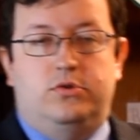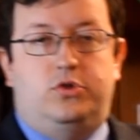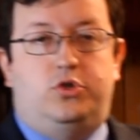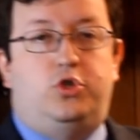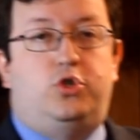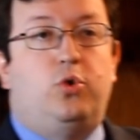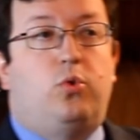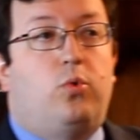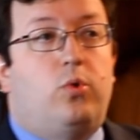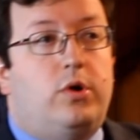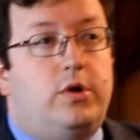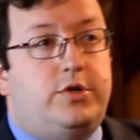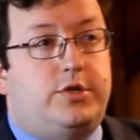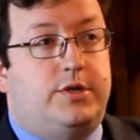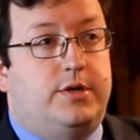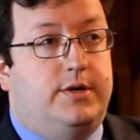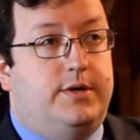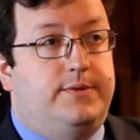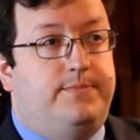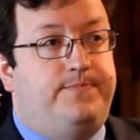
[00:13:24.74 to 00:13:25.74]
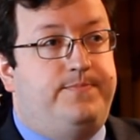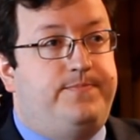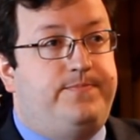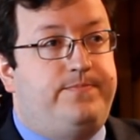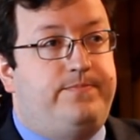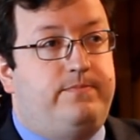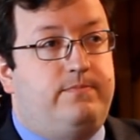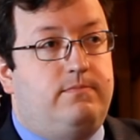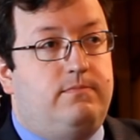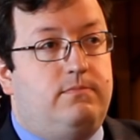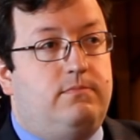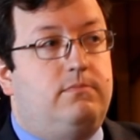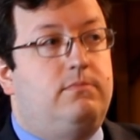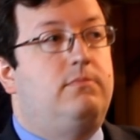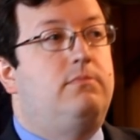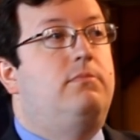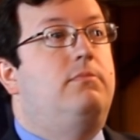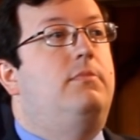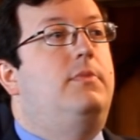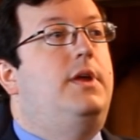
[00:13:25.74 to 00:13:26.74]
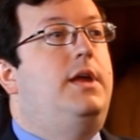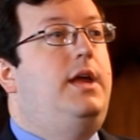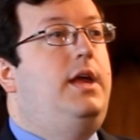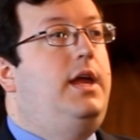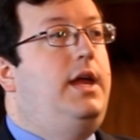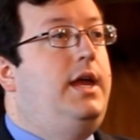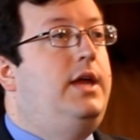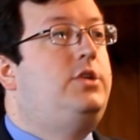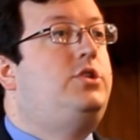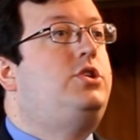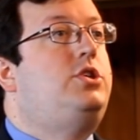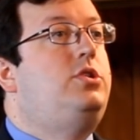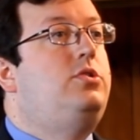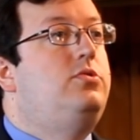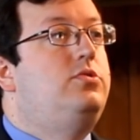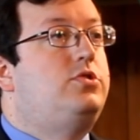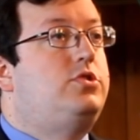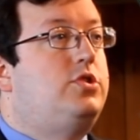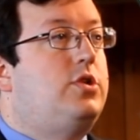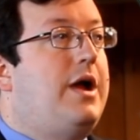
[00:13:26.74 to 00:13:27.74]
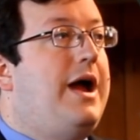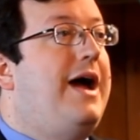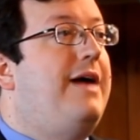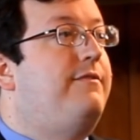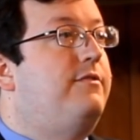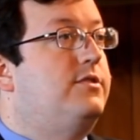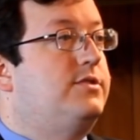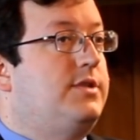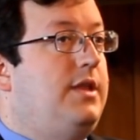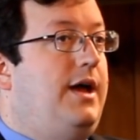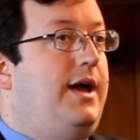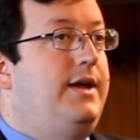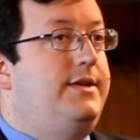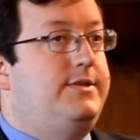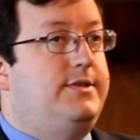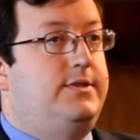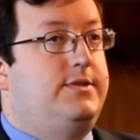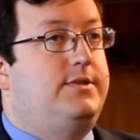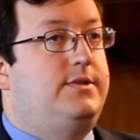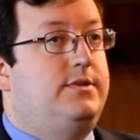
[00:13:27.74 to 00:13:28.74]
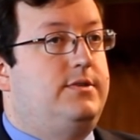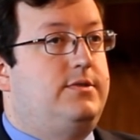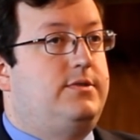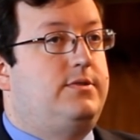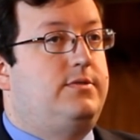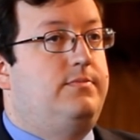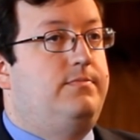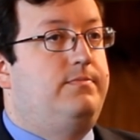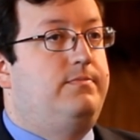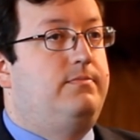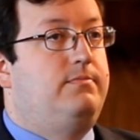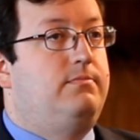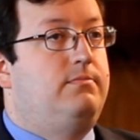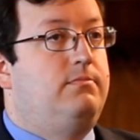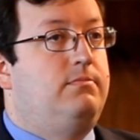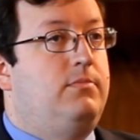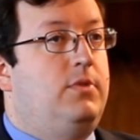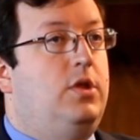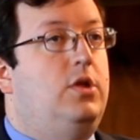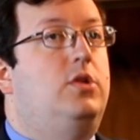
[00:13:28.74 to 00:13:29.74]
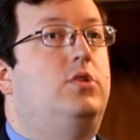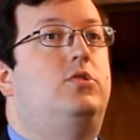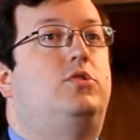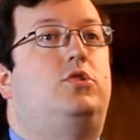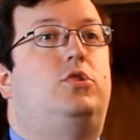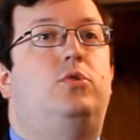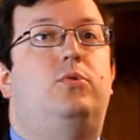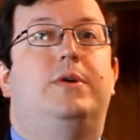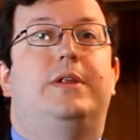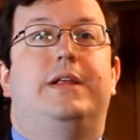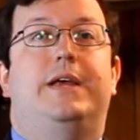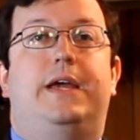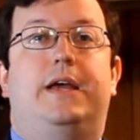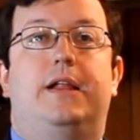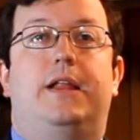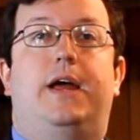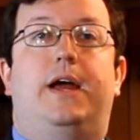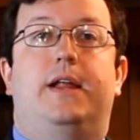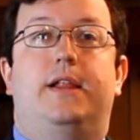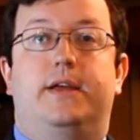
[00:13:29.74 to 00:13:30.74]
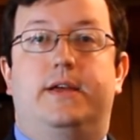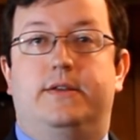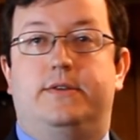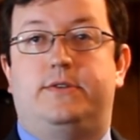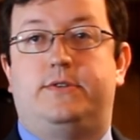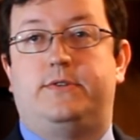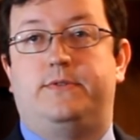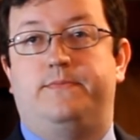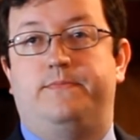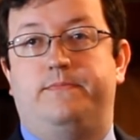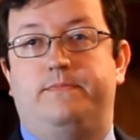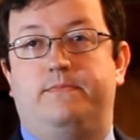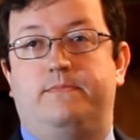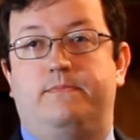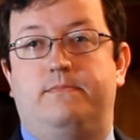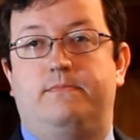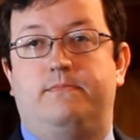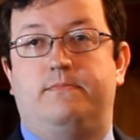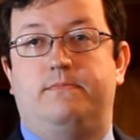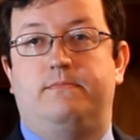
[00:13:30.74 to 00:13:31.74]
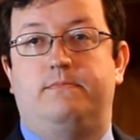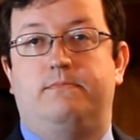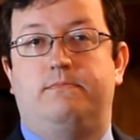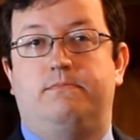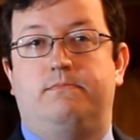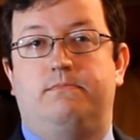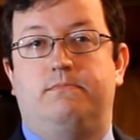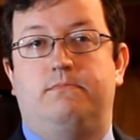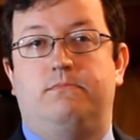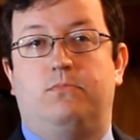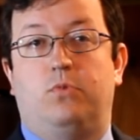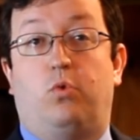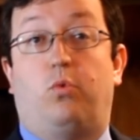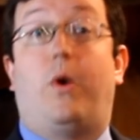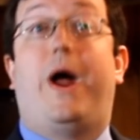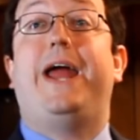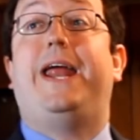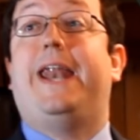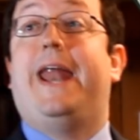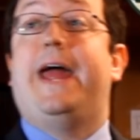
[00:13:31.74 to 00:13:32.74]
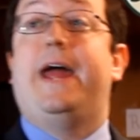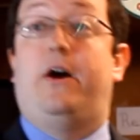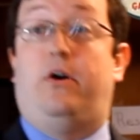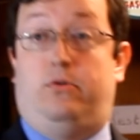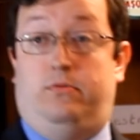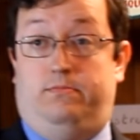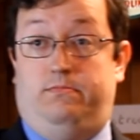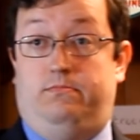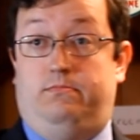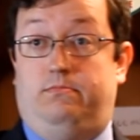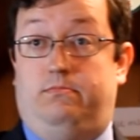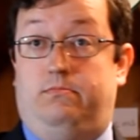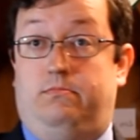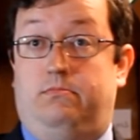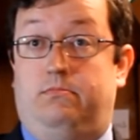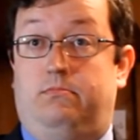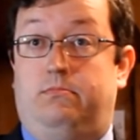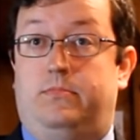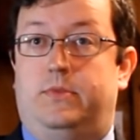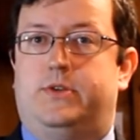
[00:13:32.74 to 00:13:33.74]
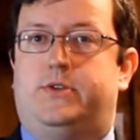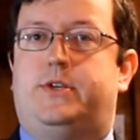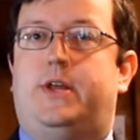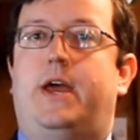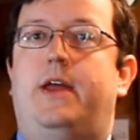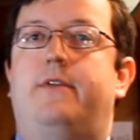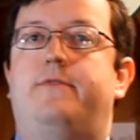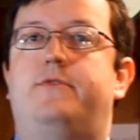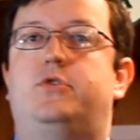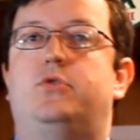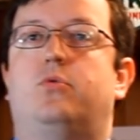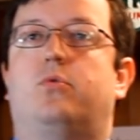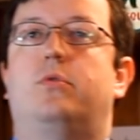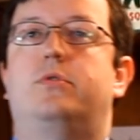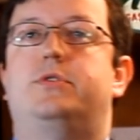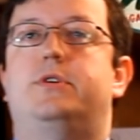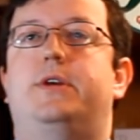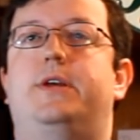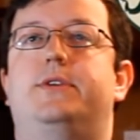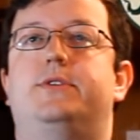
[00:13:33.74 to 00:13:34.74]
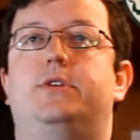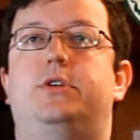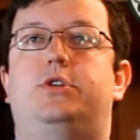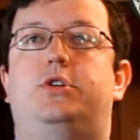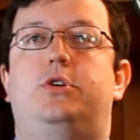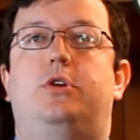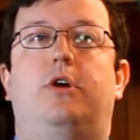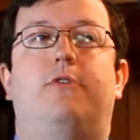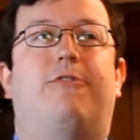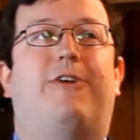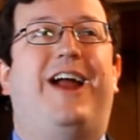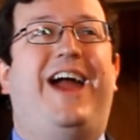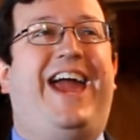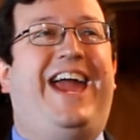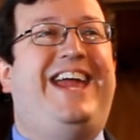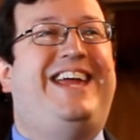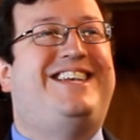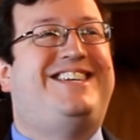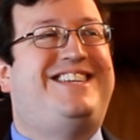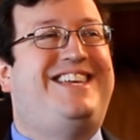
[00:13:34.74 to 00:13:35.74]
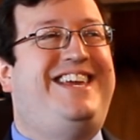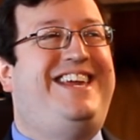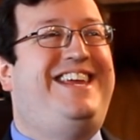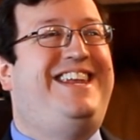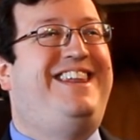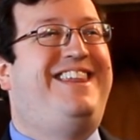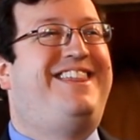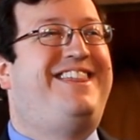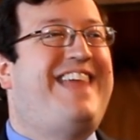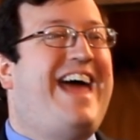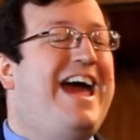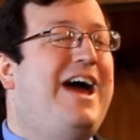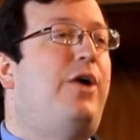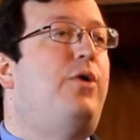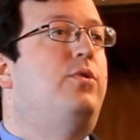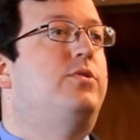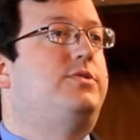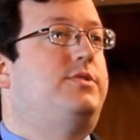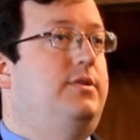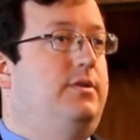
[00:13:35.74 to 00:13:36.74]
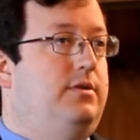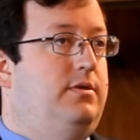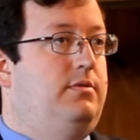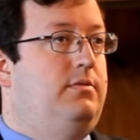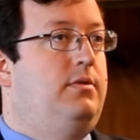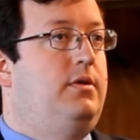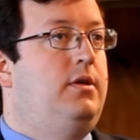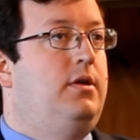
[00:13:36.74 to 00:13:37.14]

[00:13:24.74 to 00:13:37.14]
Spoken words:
Georgia issues driver's licenses to illegal aliens. Right now, the state of Georgia has issued over 18,000